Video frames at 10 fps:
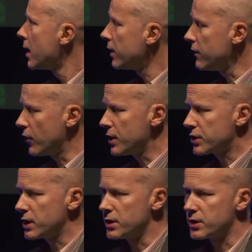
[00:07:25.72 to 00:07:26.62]
The
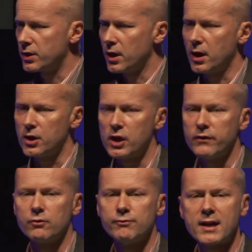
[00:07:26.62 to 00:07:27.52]
first is uh,
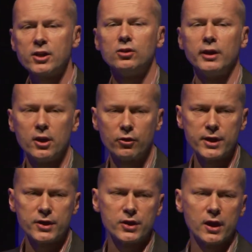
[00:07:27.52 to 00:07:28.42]
achieving radical
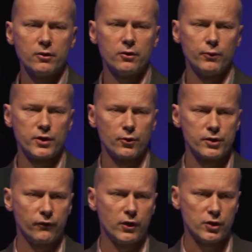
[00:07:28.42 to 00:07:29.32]
increases in
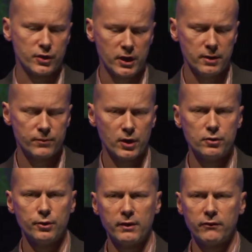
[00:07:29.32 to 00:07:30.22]
resource efficiency, so
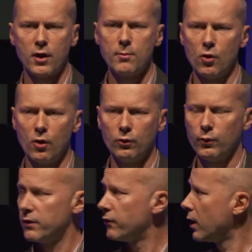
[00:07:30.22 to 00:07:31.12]
doing far more
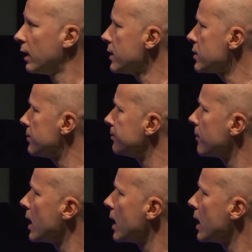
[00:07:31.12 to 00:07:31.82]
with far less.